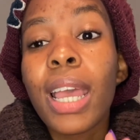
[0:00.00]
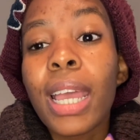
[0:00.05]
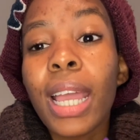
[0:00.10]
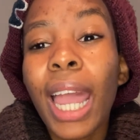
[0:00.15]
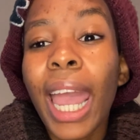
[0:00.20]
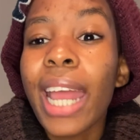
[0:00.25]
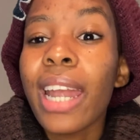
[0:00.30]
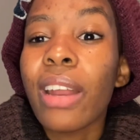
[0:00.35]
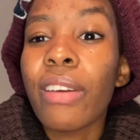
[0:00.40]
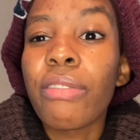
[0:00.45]

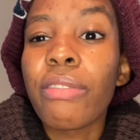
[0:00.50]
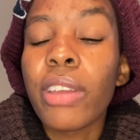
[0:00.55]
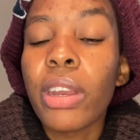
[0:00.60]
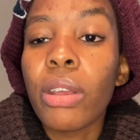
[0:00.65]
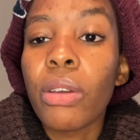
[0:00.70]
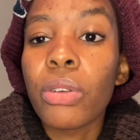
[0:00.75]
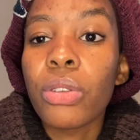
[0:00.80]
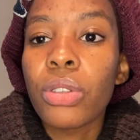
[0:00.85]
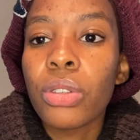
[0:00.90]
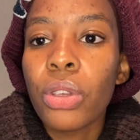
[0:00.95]
kind of
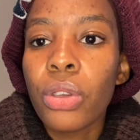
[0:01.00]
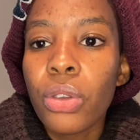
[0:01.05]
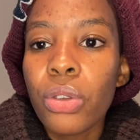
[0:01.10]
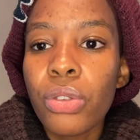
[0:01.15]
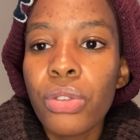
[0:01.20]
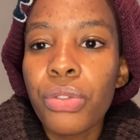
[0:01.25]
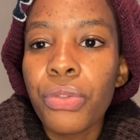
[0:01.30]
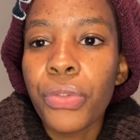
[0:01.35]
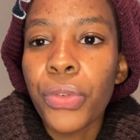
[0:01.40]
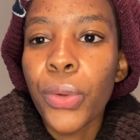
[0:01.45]
videos
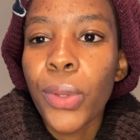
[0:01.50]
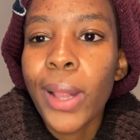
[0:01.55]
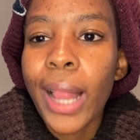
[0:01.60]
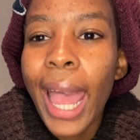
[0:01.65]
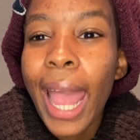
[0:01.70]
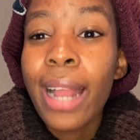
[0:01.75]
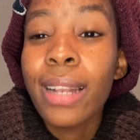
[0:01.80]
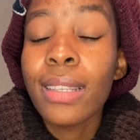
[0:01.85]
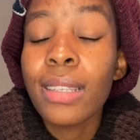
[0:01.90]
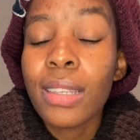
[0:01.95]
useful
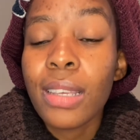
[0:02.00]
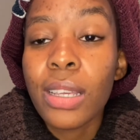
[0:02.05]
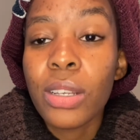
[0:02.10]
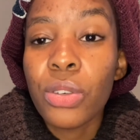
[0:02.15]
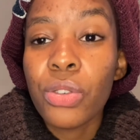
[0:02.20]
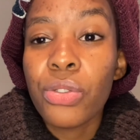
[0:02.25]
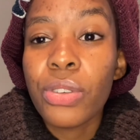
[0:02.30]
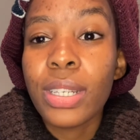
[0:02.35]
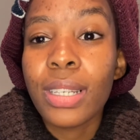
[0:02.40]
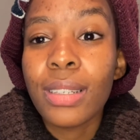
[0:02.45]
and
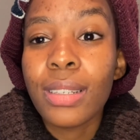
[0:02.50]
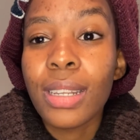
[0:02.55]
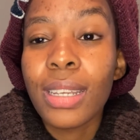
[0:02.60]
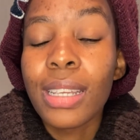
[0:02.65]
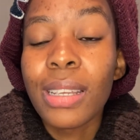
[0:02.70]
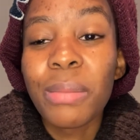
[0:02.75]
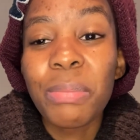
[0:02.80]
interesting.